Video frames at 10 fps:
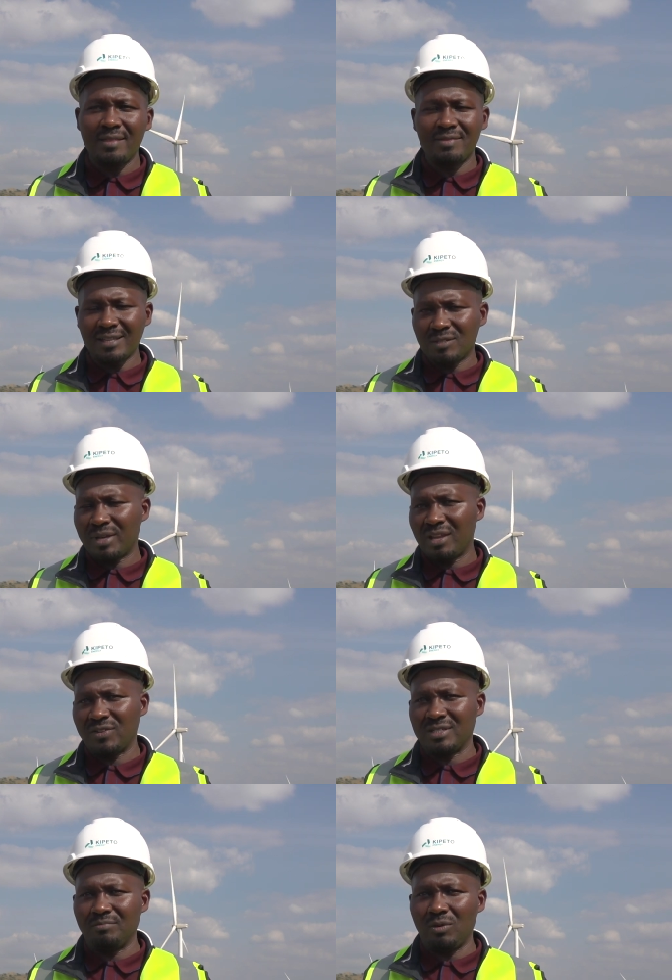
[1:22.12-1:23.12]
That's
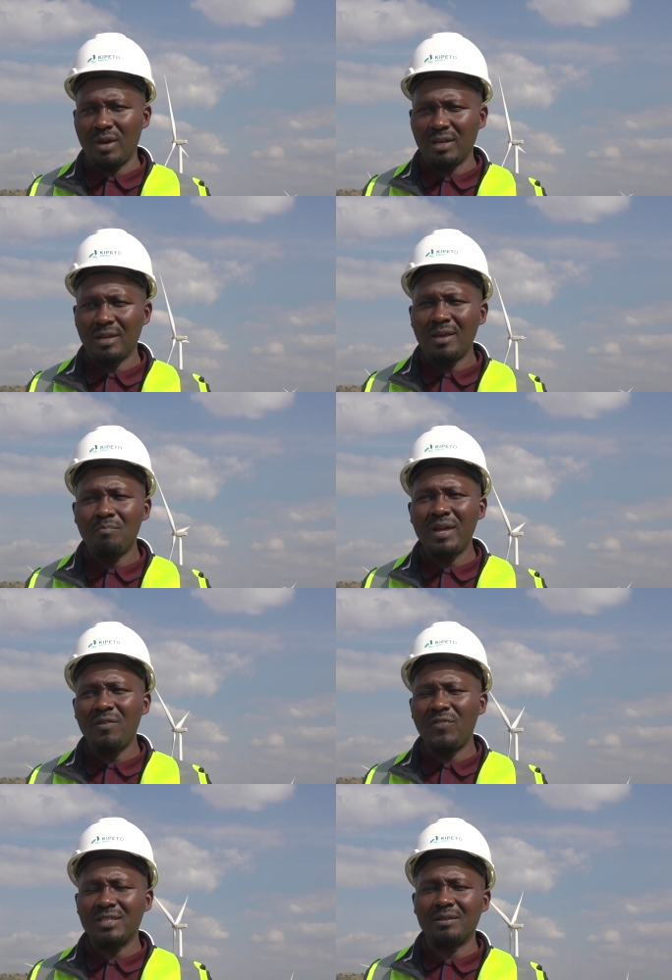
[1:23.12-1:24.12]
benefit number one.
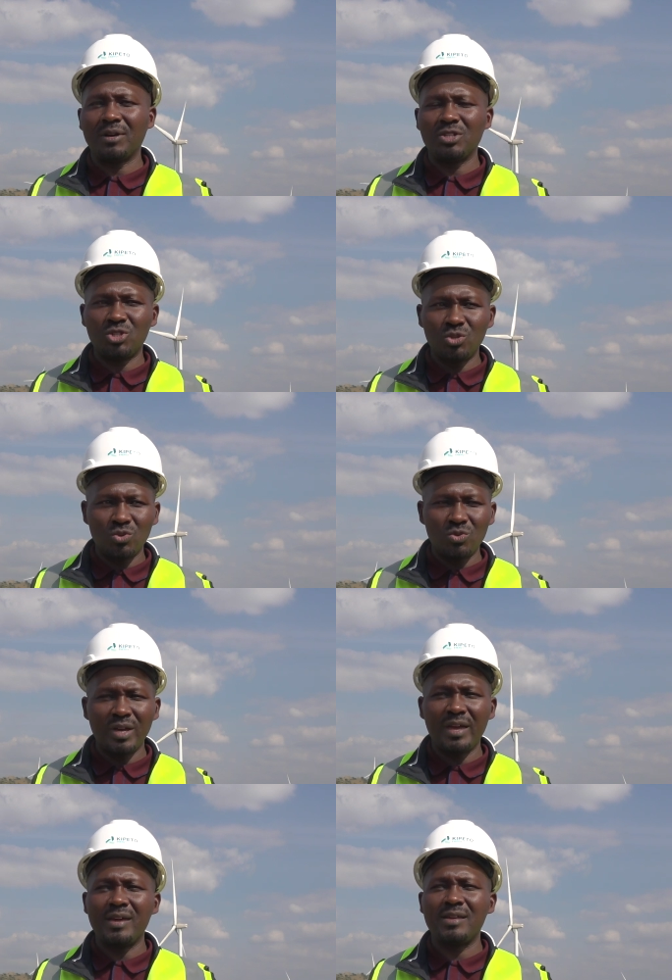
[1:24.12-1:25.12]
Benefit number two
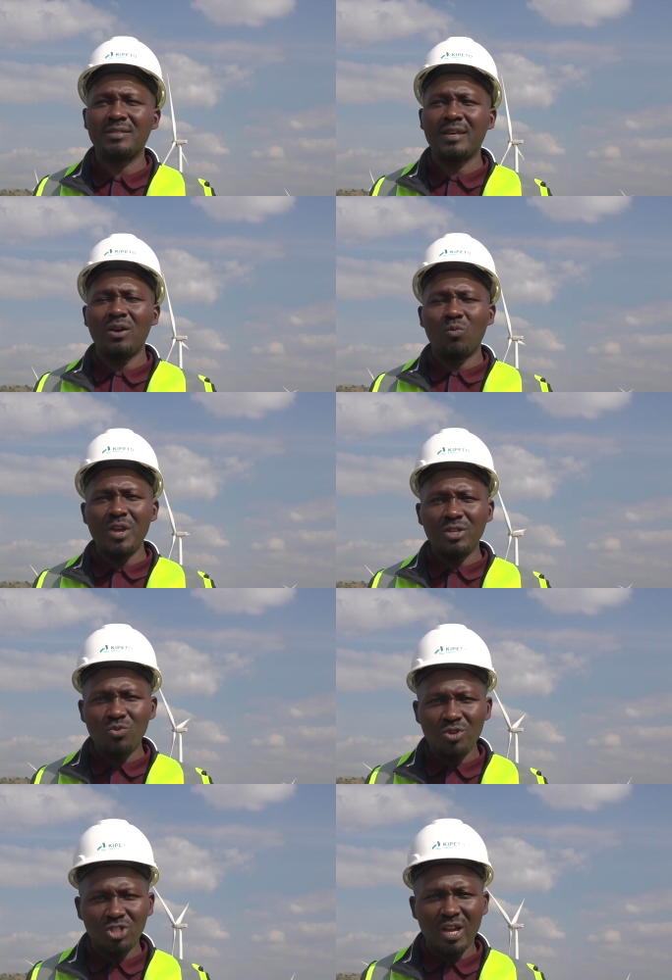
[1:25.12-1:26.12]
is we
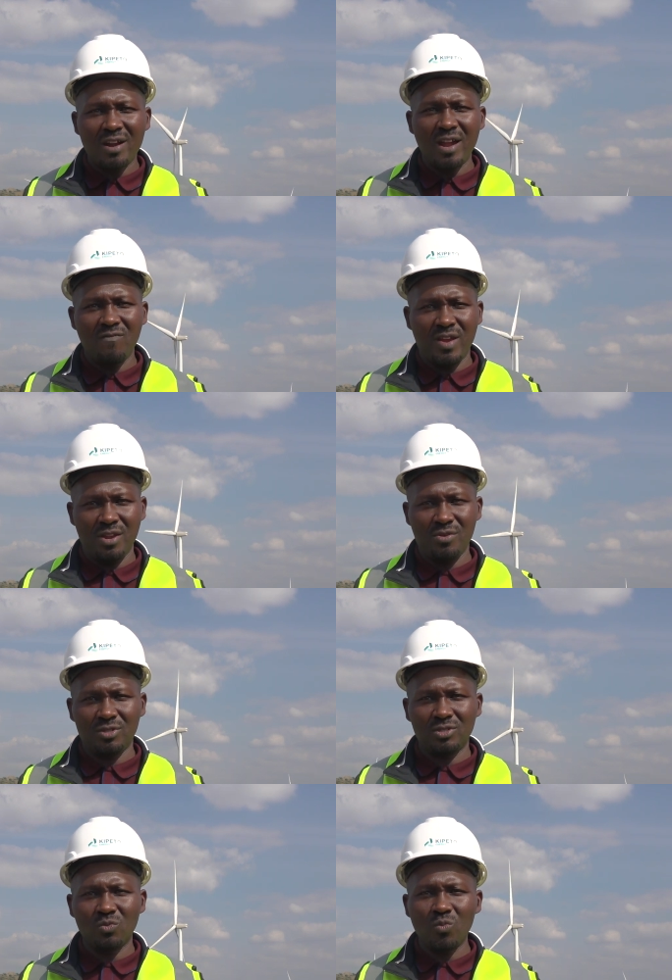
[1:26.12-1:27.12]
do share
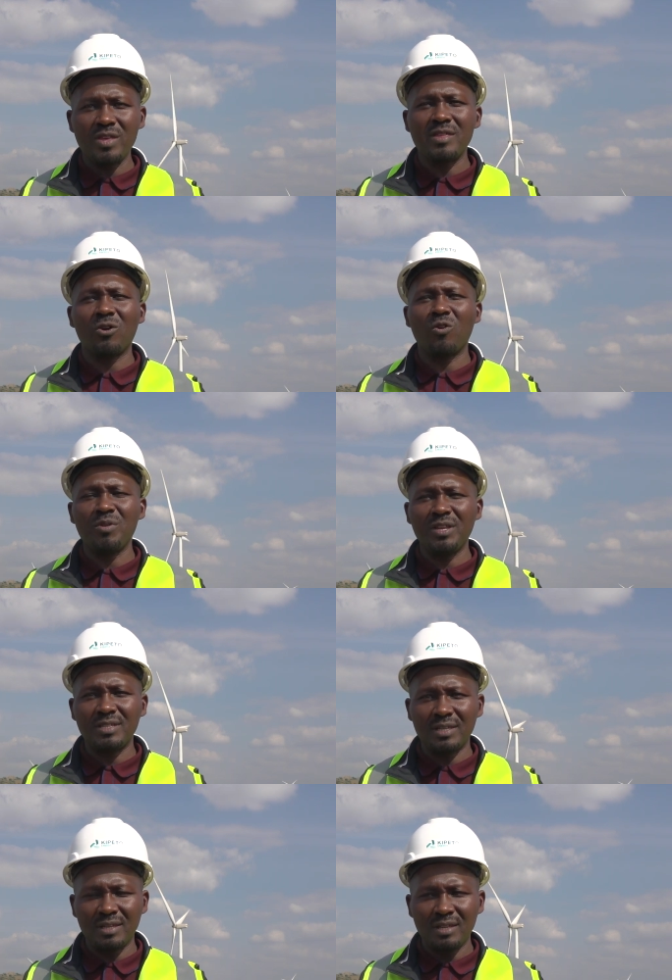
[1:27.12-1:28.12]
revenues with the
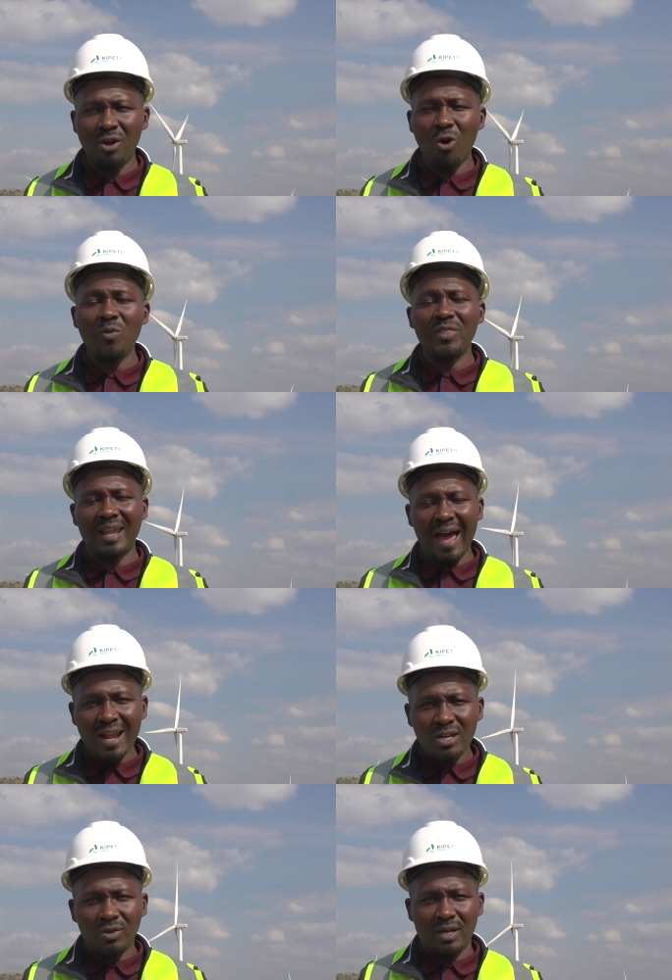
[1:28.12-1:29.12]
community, or with the
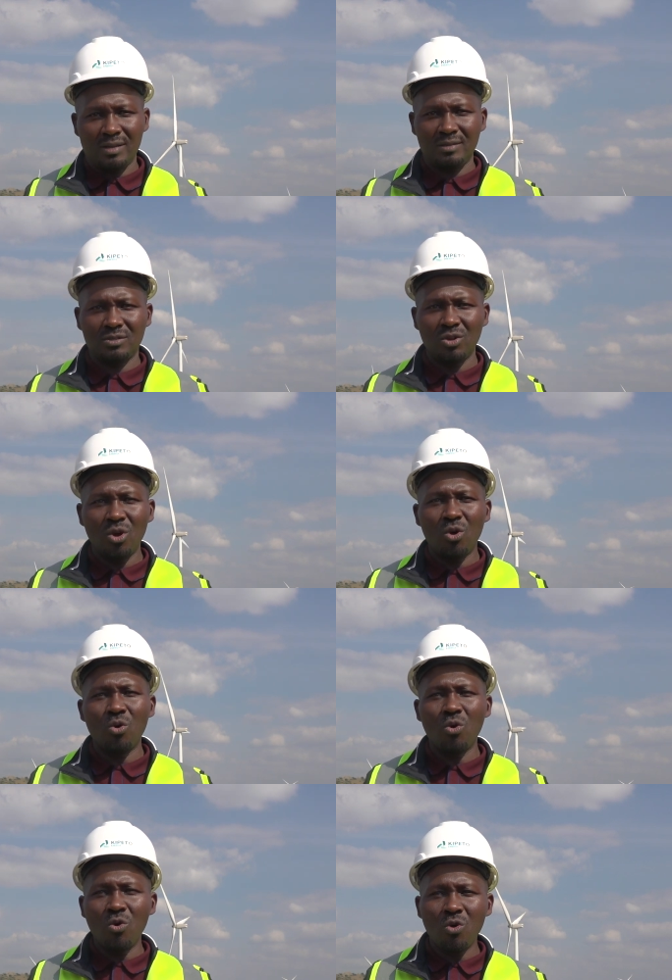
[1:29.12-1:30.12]
landowners
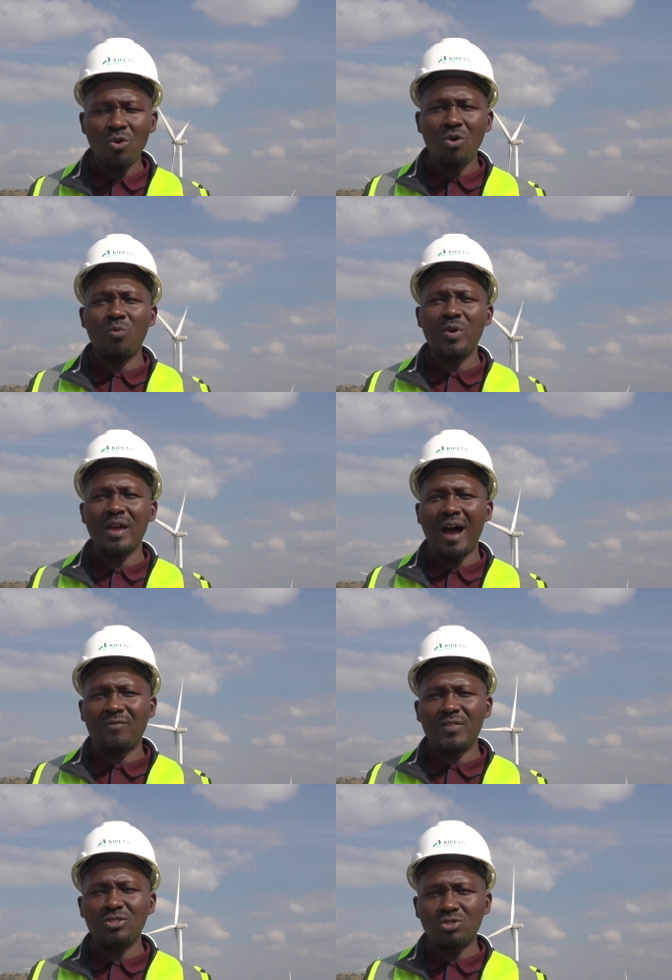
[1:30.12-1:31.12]
who we
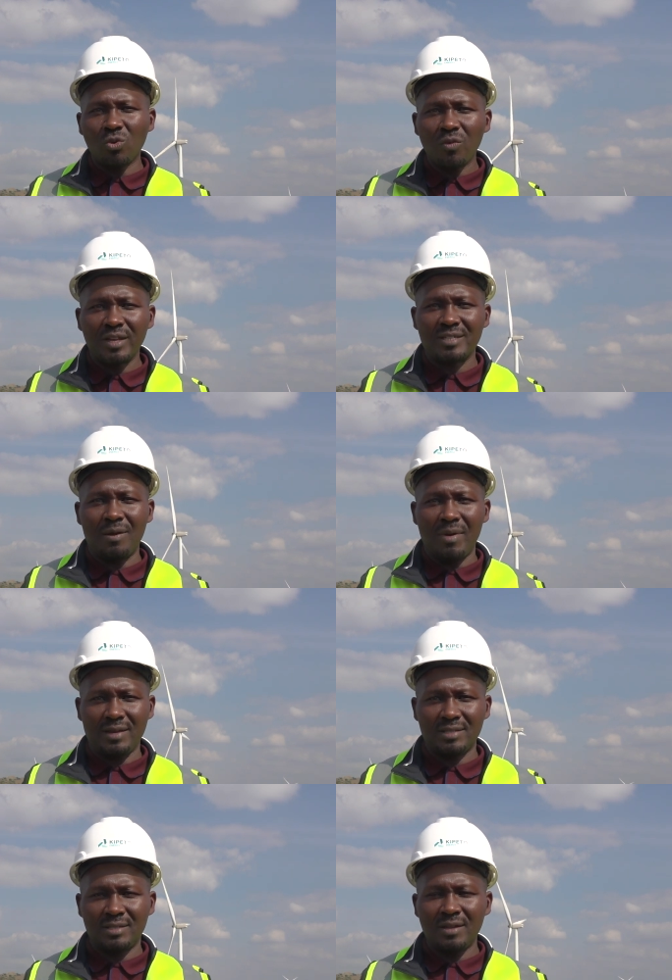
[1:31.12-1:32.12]
have installed the
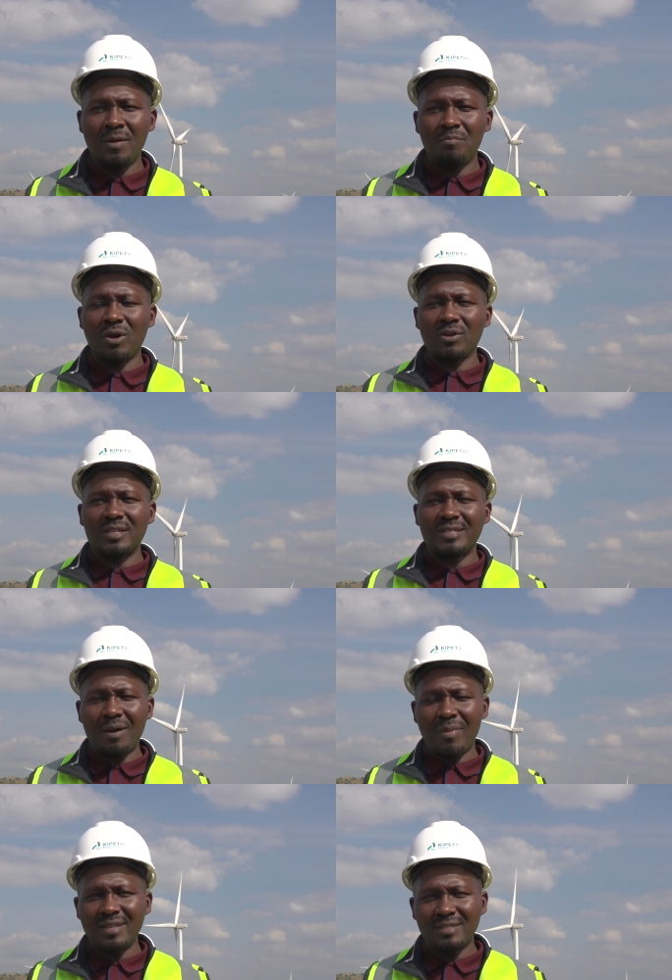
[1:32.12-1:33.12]
turbines, because the
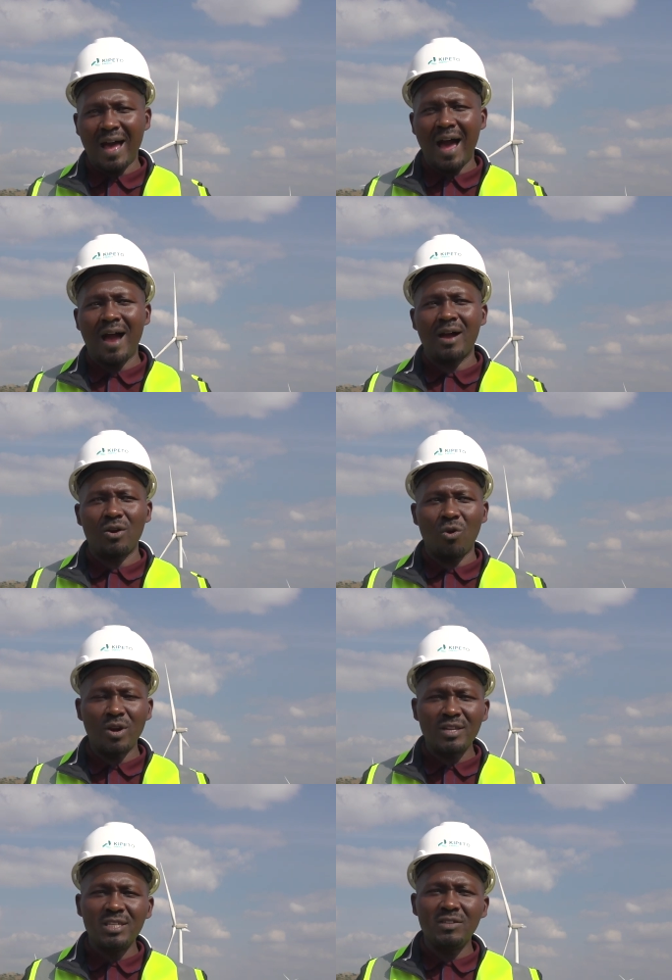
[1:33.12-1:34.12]
turbines are
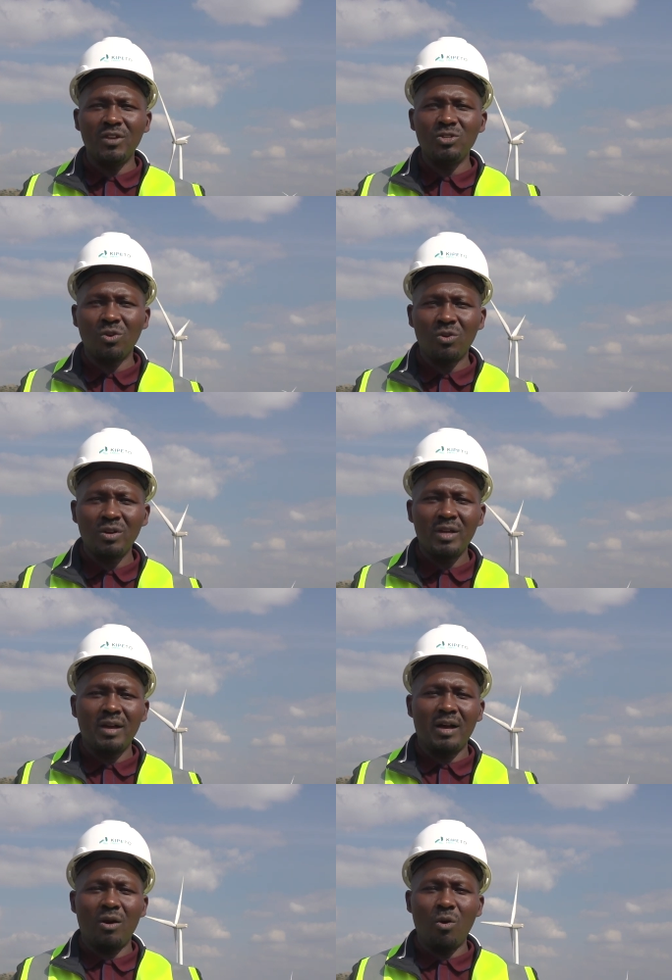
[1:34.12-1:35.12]
on individual
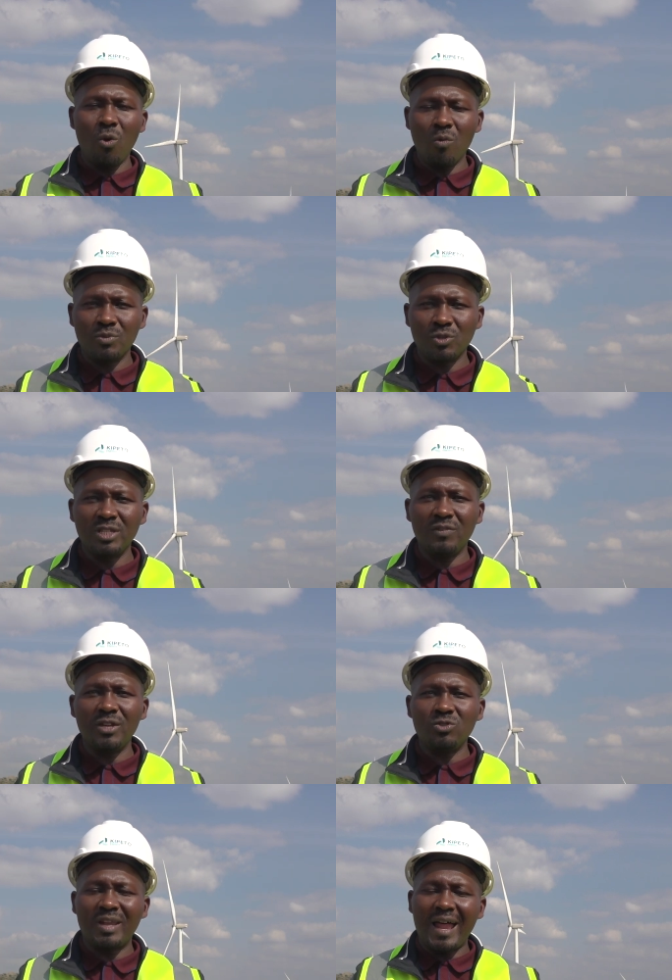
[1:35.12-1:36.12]
homes or
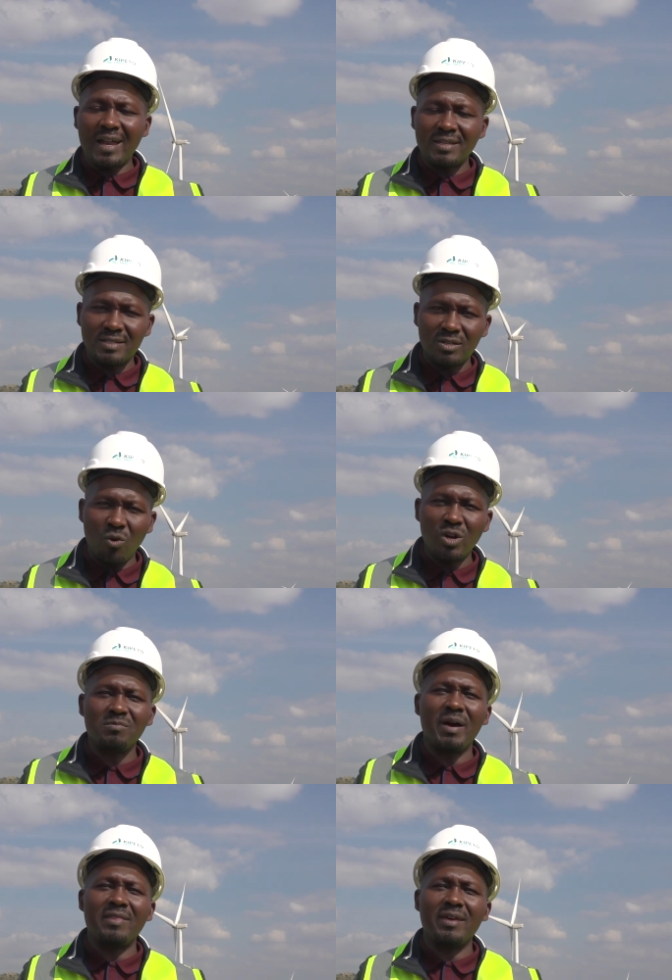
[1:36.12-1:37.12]
individual land
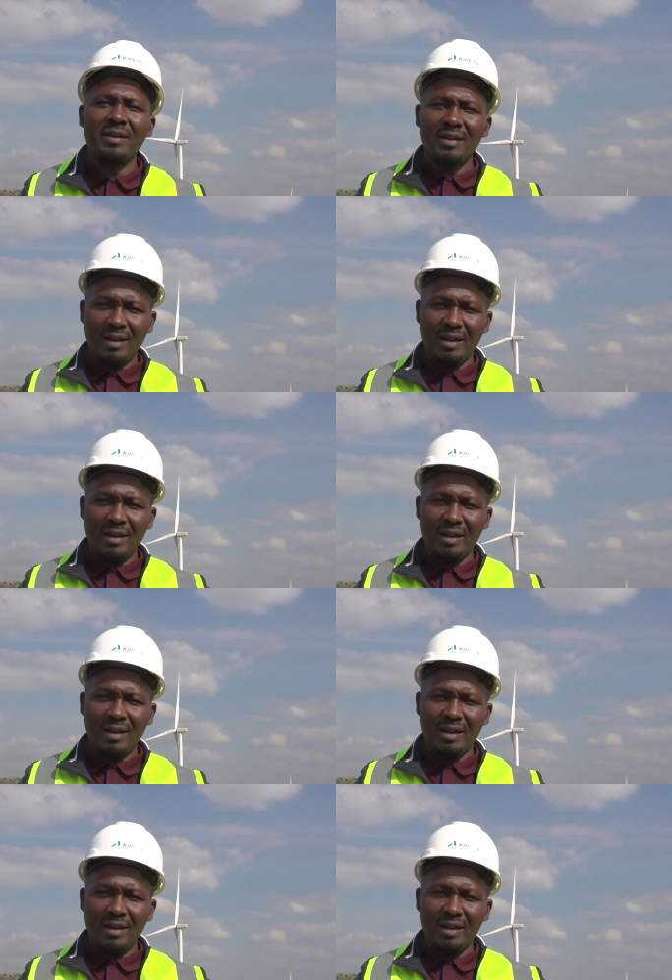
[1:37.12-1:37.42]
owned by the